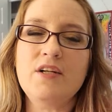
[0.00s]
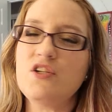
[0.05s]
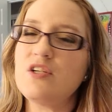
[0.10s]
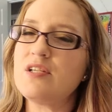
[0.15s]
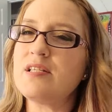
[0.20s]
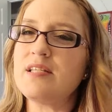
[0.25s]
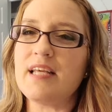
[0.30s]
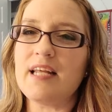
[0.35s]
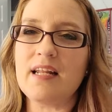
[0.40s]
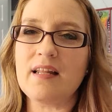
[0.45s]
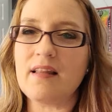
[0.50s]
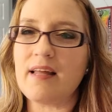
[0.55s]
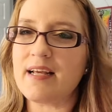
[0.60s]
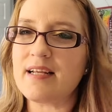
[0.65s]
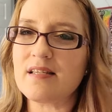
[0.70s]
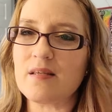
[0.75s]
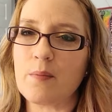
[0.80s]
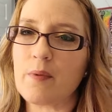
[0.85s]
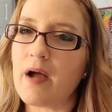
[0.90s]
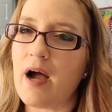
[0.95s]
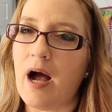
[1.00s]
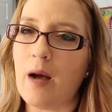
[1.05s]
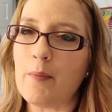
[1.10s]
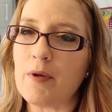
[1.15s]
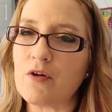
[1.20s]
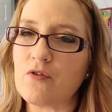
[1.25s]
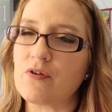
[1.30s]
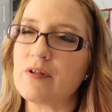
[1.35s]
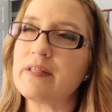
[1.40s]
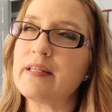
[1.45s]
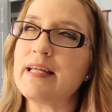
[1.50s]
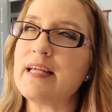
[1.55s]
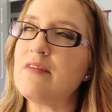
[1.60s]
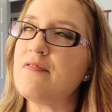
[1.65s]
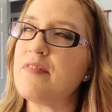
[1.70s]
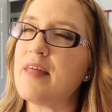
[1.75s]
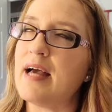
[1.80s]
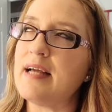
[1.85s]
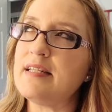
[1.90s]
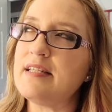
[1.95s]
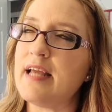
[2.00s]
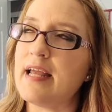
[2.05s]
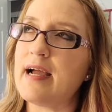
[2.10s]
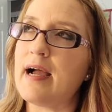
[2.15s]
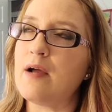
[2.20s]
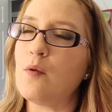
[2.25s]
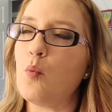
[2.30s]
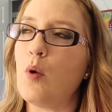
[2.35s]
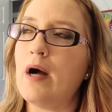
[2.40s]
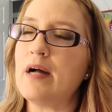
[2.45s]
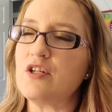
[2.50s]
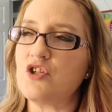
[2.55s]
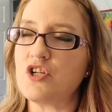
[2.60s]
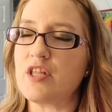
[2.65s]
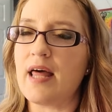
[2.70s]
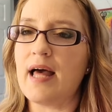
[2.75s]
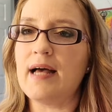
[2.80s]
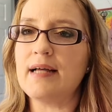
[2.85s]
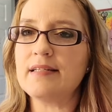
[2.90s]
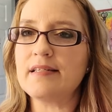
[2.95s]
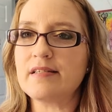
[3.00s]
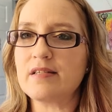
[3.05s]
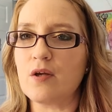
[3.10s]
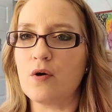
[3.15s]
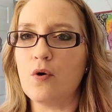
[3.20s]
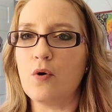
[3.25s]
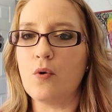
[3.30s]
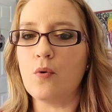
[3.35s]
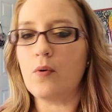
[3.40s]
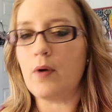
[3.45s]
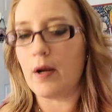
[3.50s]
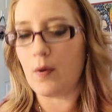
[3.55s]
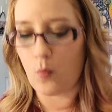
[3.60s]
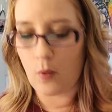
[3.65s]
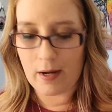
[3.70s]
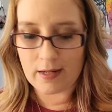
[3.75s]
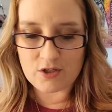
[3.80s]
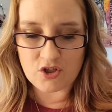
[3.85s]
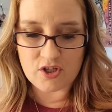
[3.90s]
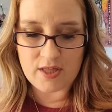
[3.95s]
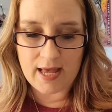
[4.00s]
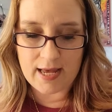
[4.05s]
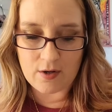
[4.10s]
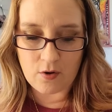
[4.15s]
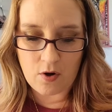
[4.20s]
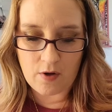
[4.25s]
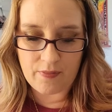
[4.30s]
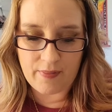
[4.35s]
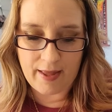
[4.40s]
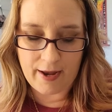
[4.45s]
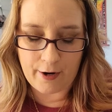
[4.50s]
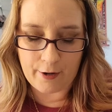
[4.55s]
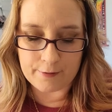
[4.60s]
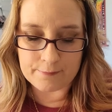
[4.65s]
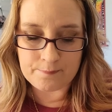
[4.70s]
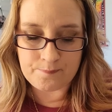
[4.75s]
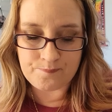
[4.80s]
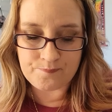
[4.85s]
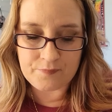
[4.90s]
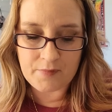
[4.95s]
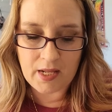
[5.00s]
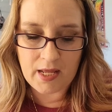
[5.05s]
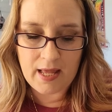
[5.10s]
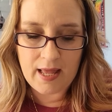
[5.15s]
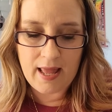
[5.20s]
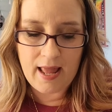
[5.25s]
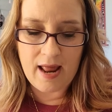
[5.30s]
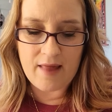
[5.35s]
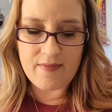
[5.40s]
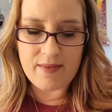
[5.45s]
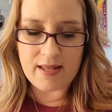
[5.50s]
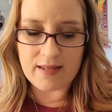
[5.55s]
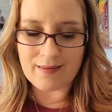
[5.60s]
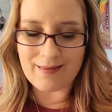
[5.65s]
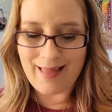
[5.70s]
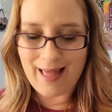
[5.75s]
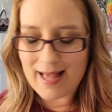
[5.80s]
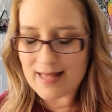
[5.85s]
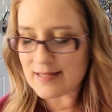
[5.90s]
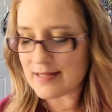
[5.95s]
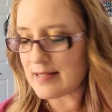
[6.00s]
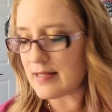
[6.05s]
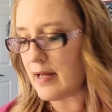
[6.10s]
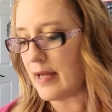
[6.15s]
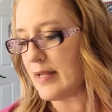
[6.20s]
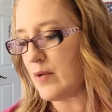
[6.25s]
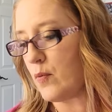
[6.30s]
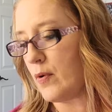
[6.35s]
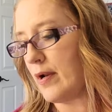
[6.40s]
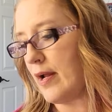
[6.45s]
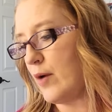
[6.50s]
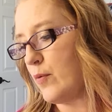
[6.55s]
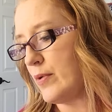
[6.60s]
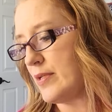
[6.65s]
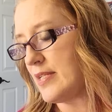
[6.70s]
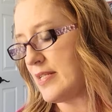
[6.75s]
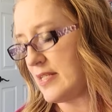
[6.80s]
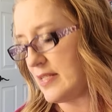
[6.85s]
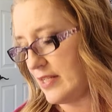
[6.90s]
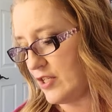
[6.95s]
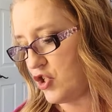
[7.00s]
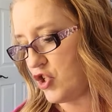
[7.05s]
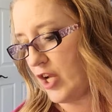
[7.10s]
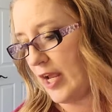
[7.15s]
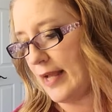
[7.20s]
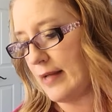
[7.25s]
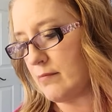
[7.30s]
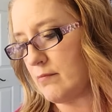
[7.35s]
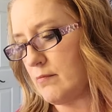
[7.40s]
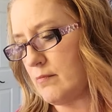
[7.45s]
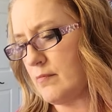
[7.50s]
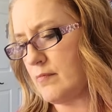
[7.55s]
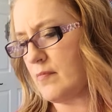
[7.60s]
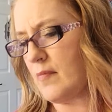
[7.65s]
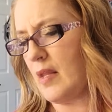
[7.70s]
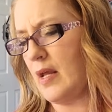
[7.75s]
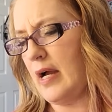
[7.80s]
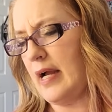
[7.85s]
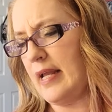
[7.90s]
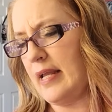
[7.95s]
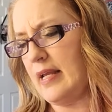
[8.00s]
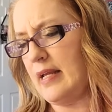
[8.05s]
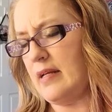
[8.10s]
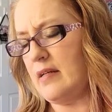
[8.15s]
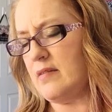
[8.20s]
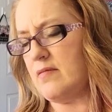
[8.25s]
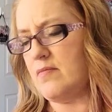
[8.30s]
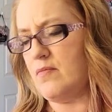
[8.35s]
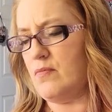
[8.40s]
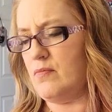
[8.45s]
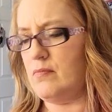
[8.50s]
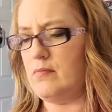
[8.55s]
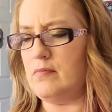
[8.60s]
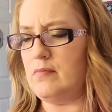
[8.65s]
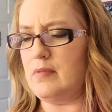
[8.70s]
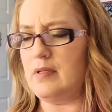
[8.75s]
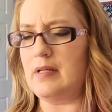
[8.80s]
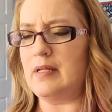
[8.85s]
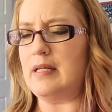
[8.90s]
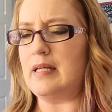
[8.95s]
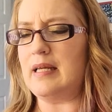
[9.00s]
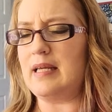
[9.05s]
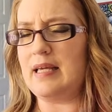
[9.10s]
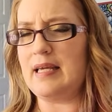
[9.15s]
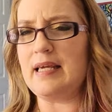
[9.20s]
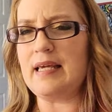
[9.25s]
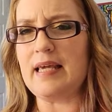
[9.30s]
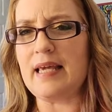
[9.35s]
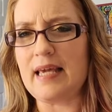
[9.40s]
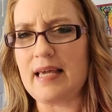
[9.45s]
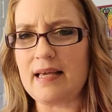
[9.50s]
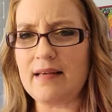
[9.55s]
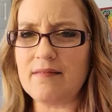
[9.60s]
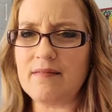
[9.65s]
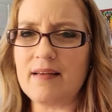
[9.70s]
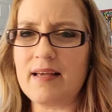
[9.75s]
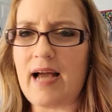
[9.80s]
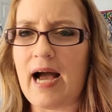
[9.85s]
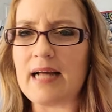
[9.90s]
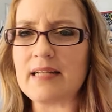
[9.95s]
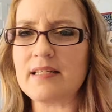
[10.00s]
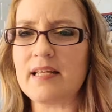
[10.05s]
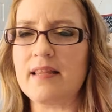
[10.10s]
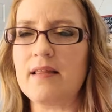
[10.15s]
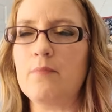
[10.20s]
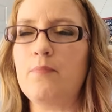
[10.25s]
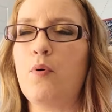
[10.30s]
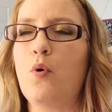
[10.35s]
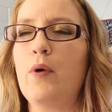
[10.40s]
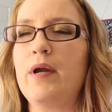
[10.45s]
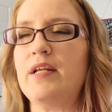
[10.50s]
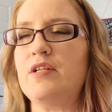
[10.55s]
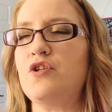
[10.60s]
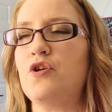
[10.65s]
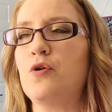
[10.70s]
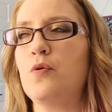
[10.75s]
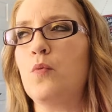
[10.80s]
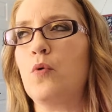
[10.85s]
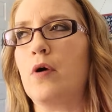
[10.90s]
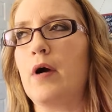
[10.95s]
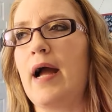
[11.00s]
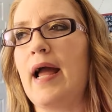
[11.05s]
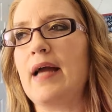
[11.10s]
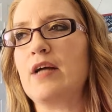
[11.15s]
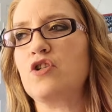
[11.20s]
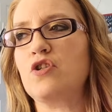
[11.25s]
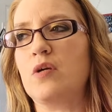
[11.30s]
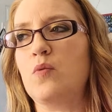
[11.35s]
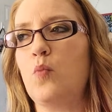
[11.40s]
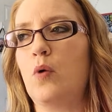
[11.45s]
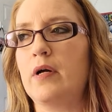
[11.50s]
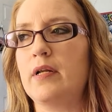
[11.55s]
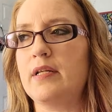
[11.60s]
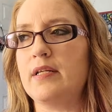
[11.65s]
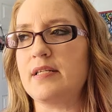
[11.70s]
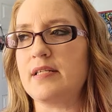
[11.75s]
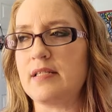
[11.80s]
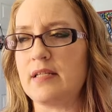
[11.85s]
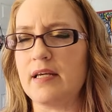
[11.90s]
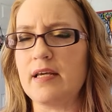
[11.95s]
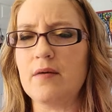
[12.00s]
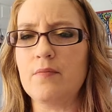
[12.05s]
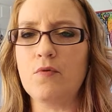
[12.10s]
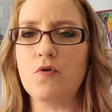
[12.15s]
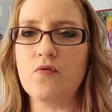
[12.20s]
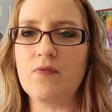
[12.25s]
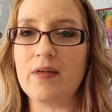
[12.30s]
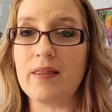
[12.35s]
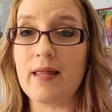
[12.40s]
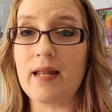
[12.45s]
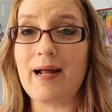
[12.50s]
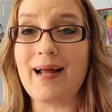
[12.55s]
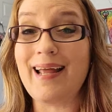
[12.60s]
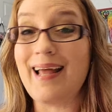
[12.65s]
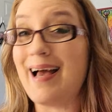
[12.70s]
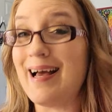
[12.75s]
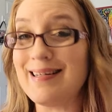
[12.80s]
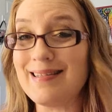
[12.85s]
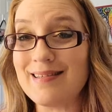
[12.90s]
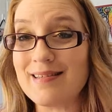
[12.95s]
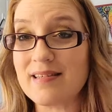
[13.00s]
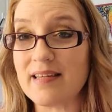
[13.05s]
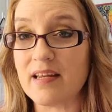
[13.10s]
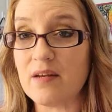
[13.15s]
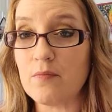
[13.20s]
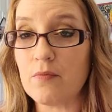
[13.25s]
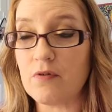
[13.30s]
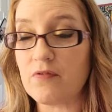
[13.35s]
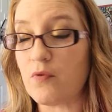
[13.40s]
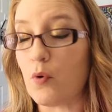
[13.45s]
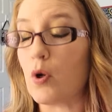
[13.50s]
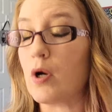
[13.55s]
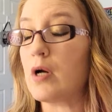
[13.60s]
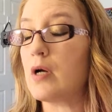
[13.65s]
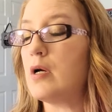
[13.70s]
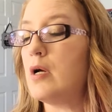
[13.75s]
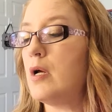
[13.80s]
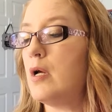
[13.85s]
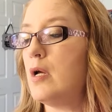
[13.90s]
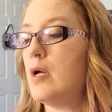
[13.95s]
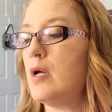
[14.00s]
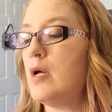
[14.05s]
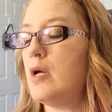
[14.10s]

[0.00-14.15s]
I just needed like some comic relief that day. I watched that. So I watched that on there. And then last night when I was stitching, I uh, got to the point too where I actually wanted to see a movie that I hadn't seen before.